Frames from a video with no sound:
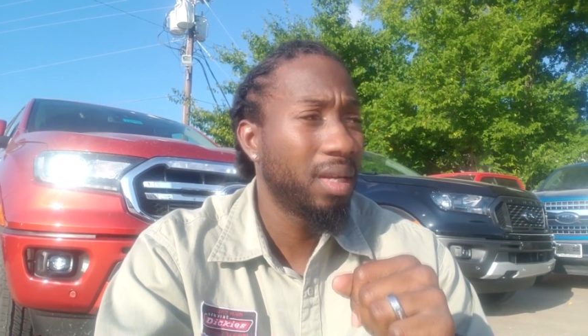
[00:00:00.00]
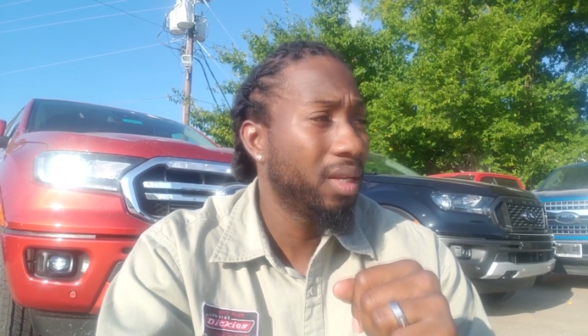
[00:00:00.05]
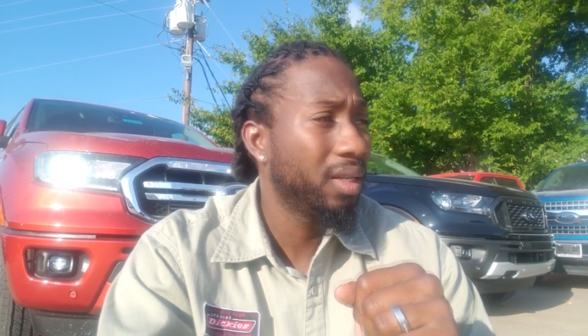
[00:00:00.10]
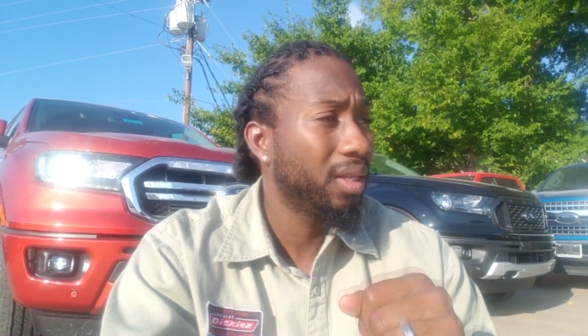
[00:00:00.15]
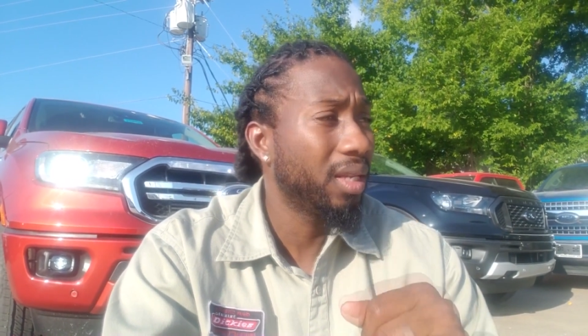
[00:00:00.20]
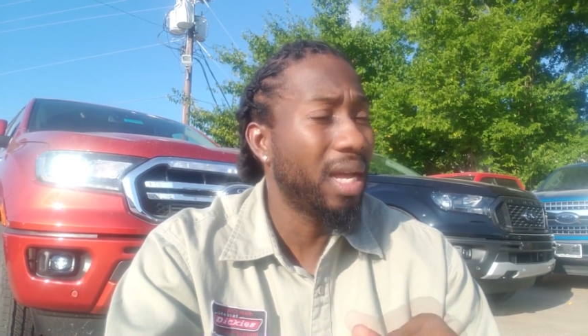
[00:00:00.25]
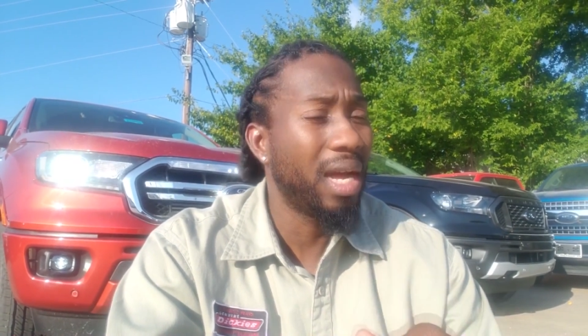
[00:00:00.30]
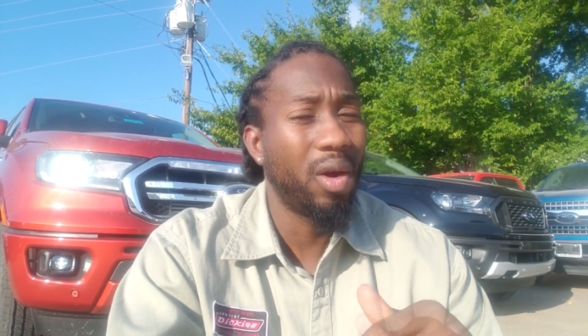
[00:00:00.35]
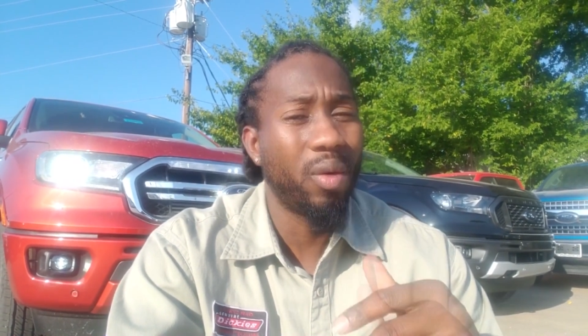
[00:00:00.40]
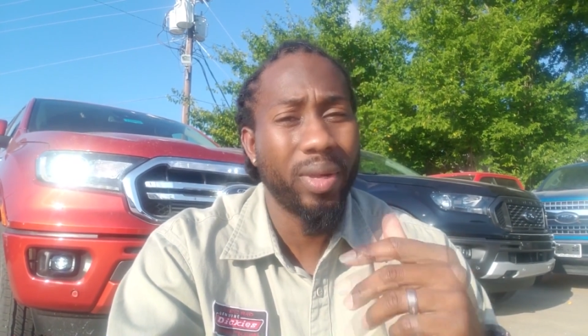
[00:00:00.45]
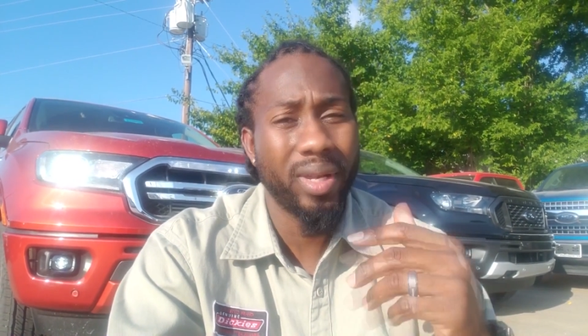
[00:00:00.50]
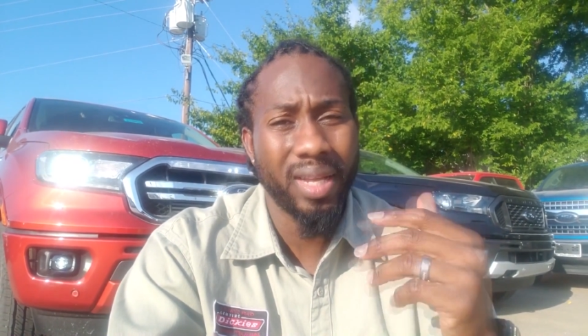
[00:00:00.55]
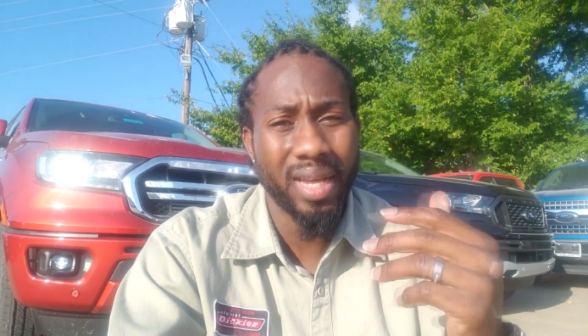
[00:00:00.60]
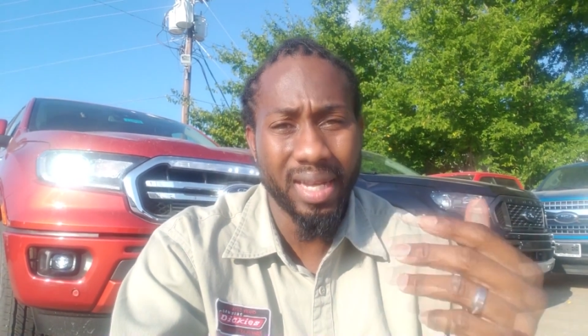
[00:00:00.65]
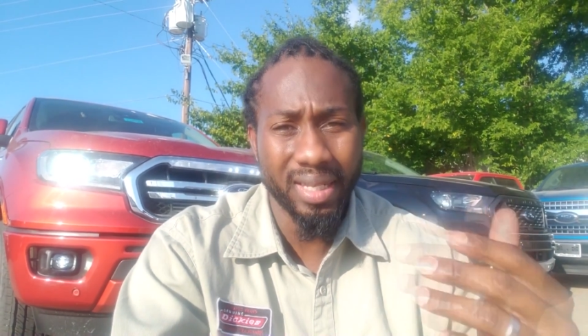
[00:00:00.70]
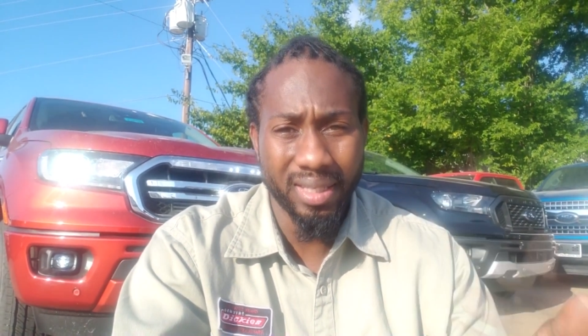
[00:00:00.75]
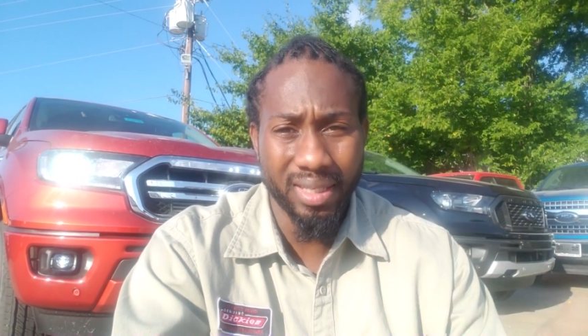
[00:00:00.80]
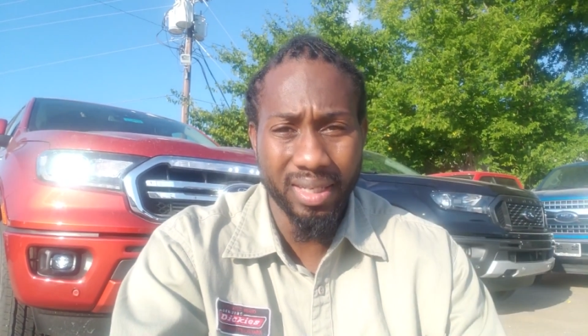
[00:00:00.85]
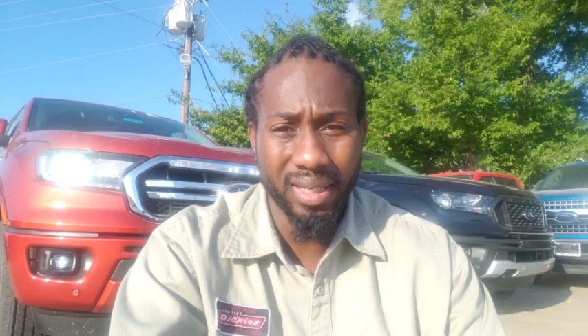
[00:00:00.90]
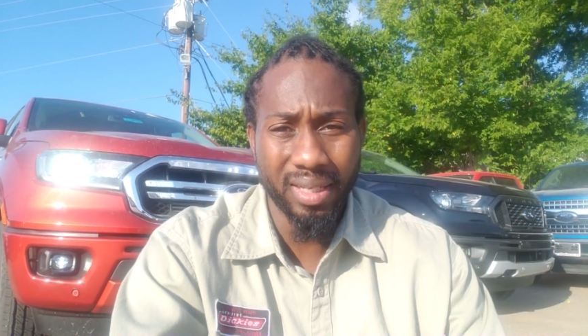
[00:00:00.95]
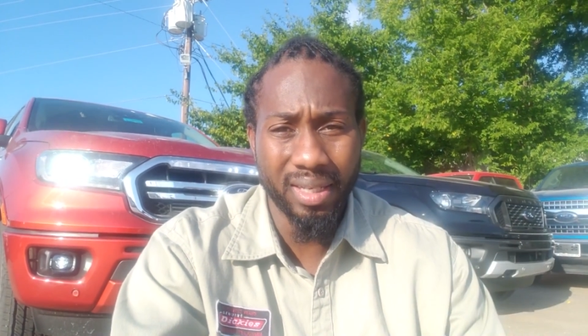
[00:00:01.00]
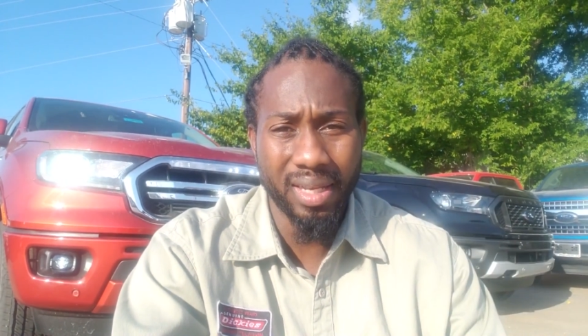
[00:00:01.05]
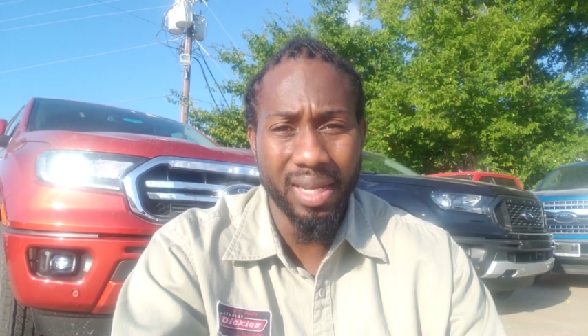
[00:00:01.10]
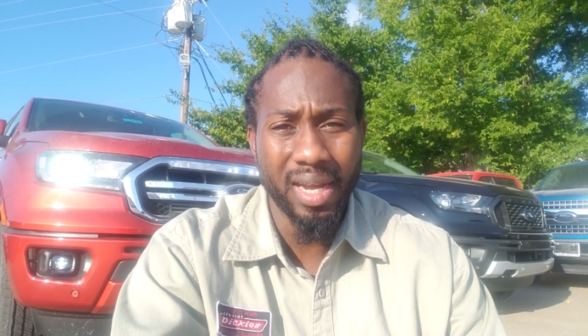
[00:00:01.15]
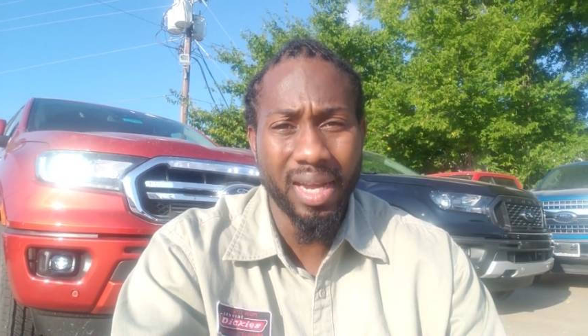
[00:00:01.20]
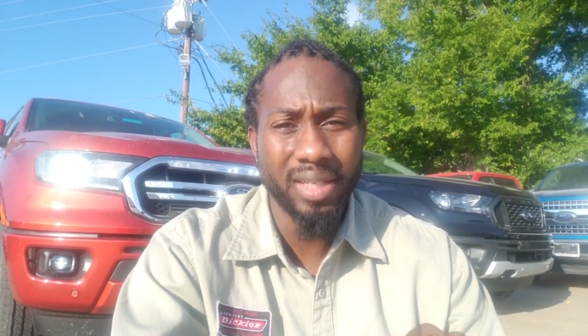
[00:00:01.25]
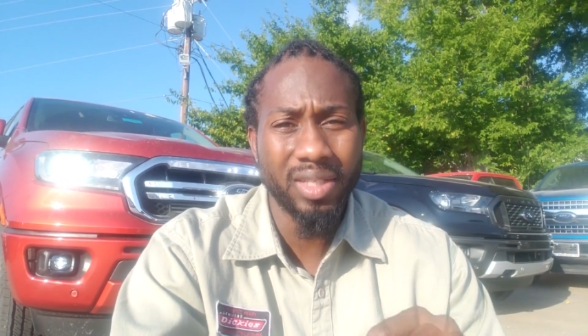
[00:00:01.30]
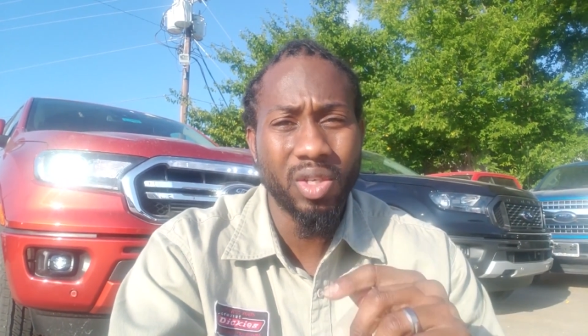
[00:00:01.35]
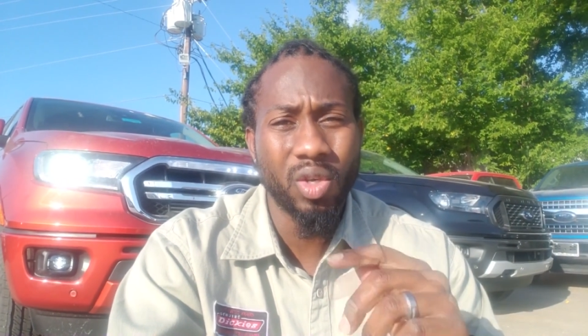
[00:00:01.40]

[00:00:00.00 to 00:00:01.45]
Now, with that said, guys,